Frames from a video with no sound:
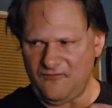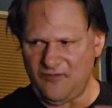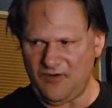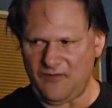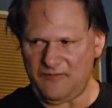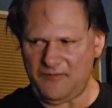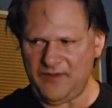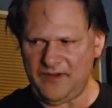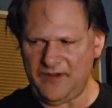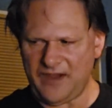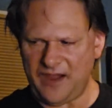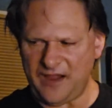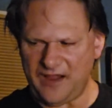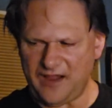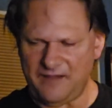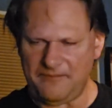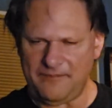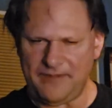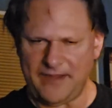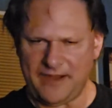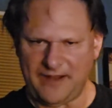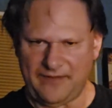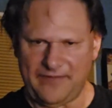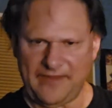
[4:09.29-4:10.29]
when we
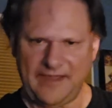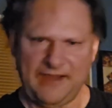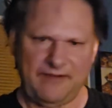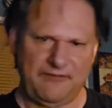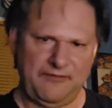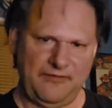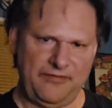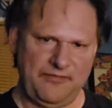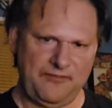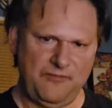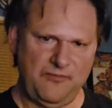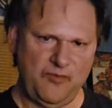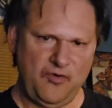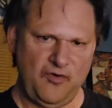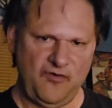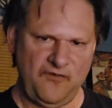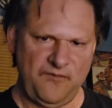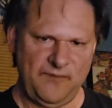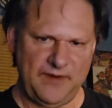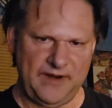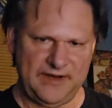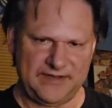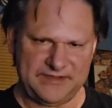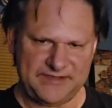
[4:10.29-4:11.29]
compound that with
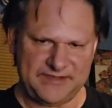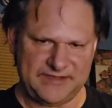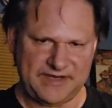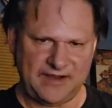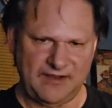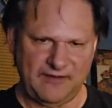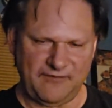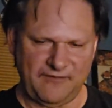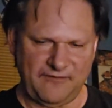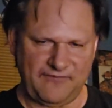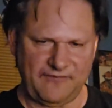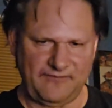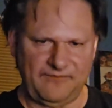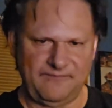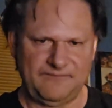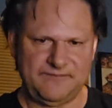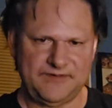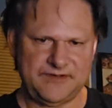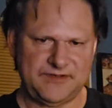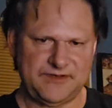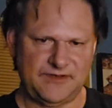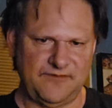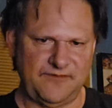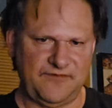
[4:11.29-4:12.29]
movement itself,
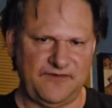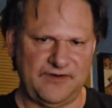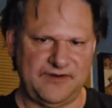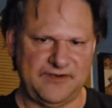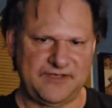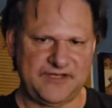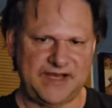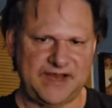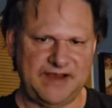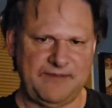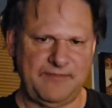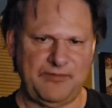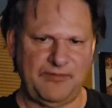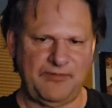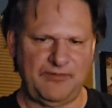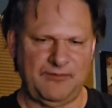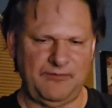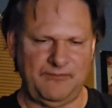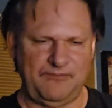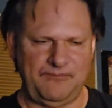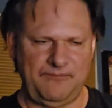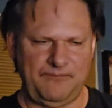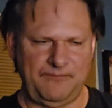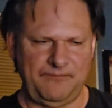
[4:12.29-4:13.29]
so for
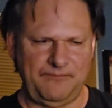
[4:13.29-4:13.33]
example,